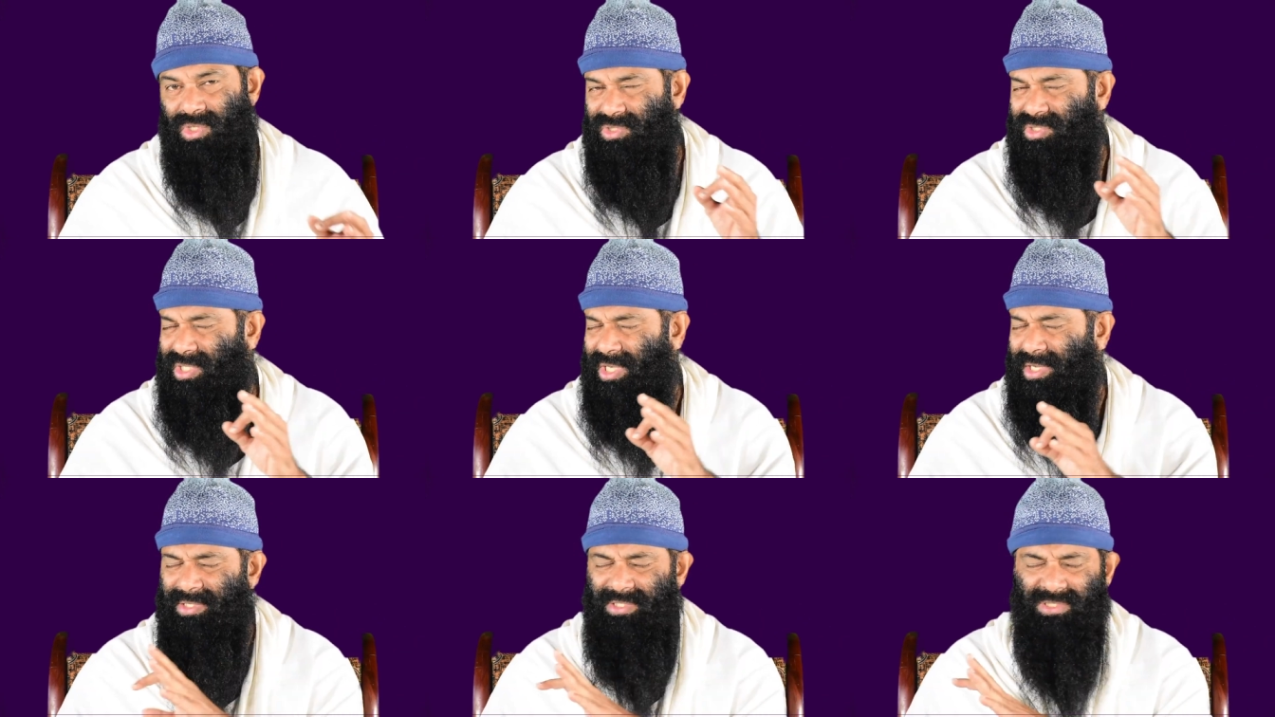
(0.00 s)

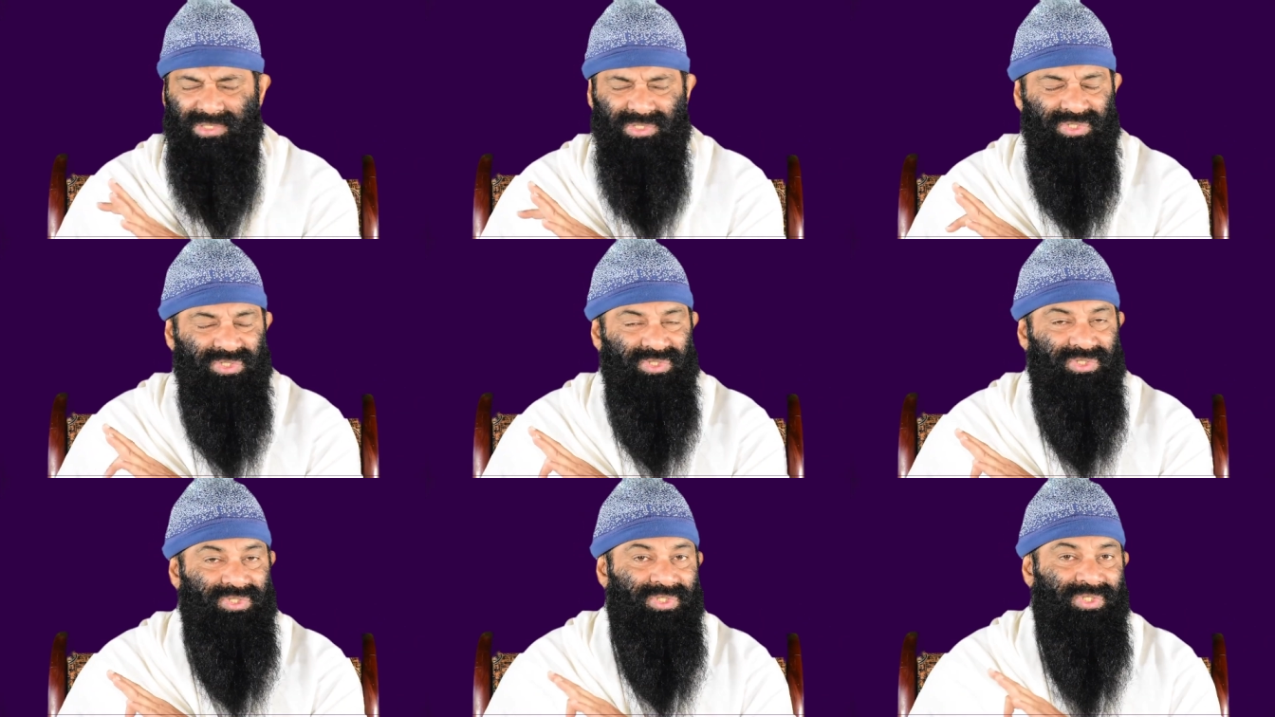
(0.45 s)
There is
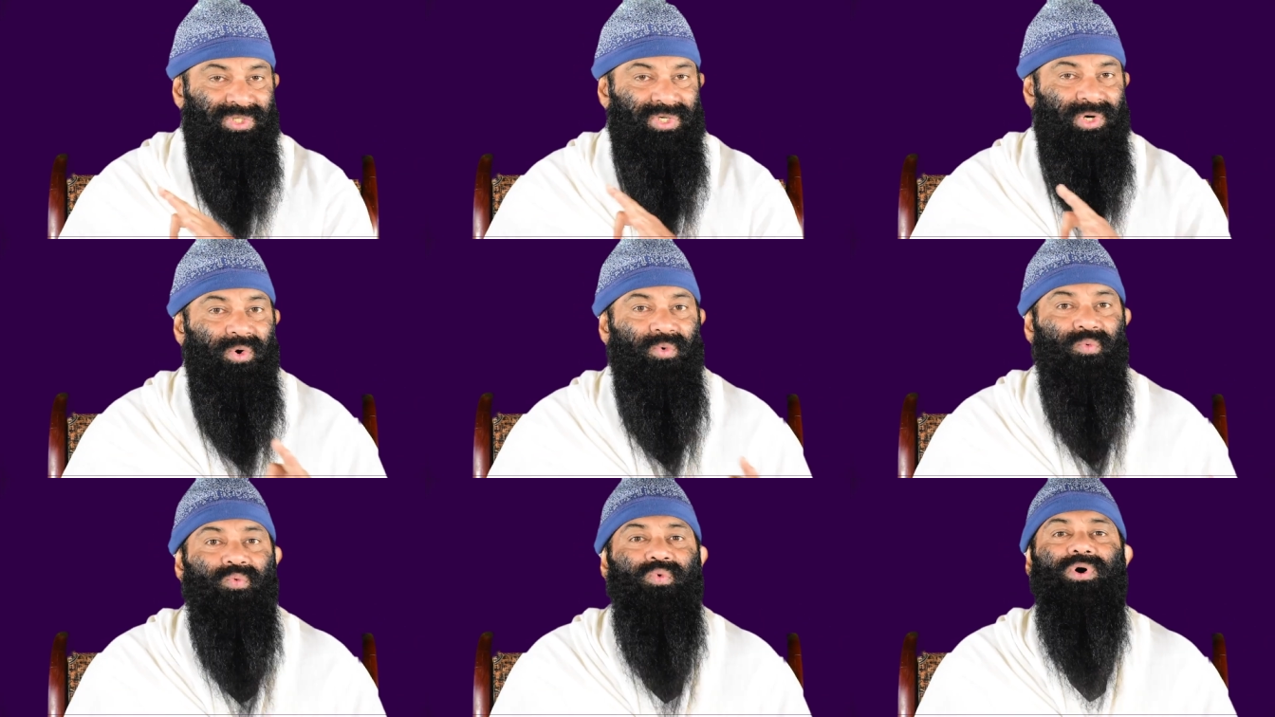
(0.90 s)

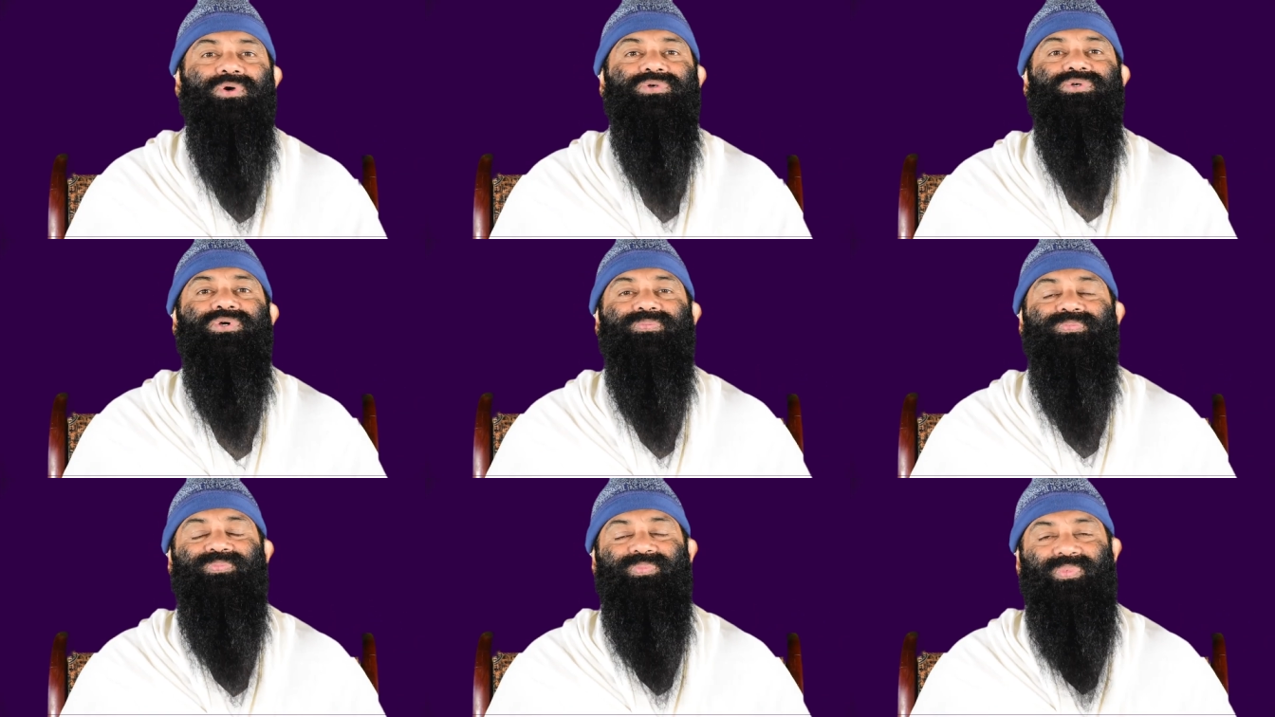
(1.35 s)
zero
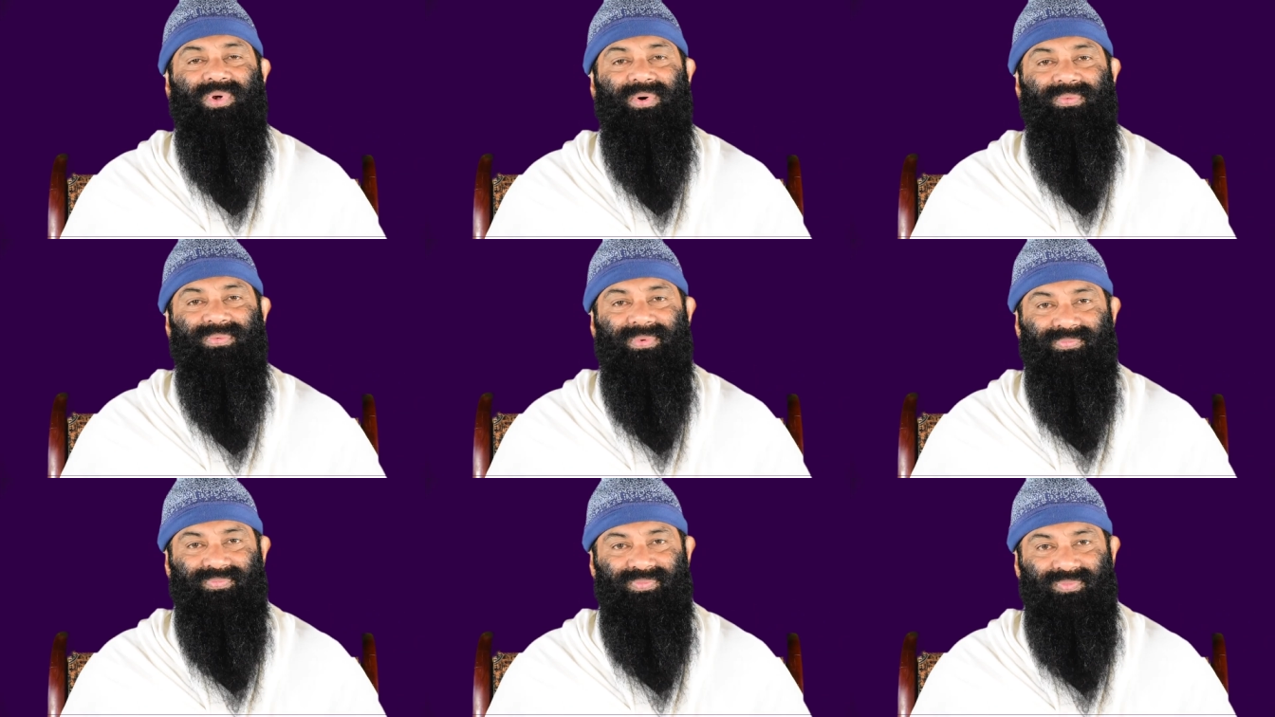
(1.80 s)
water
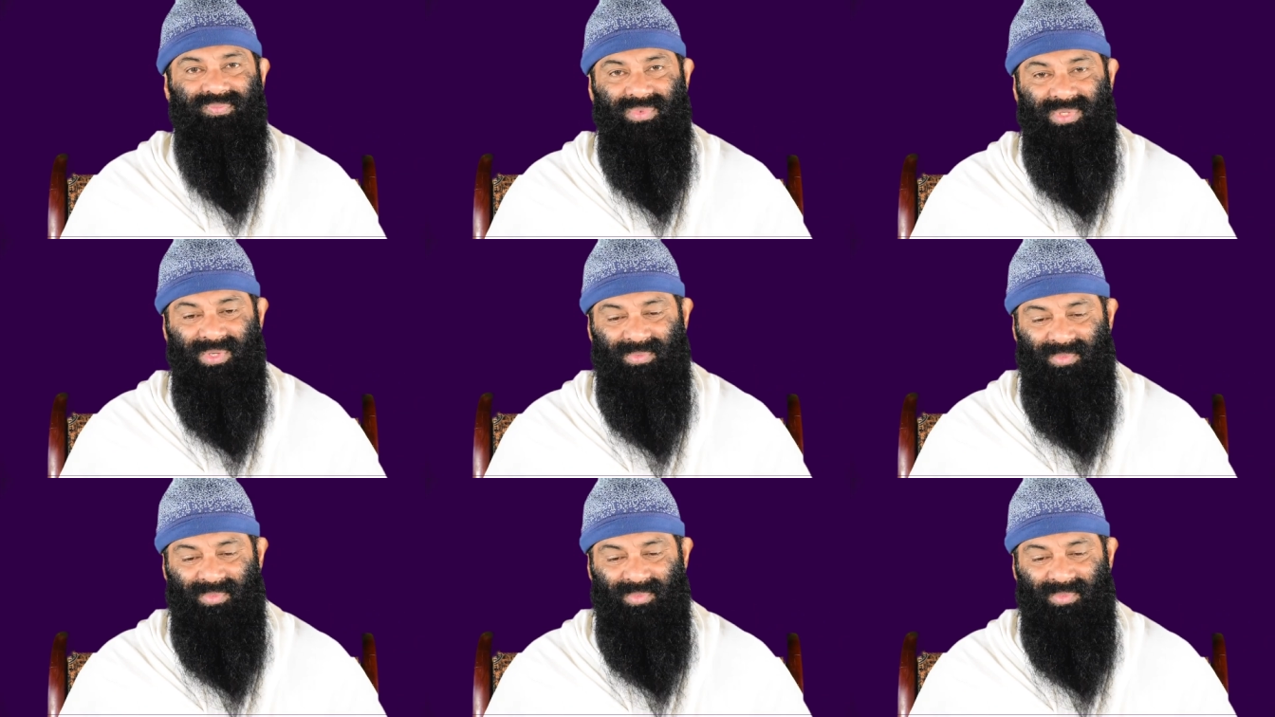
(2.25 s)
problem.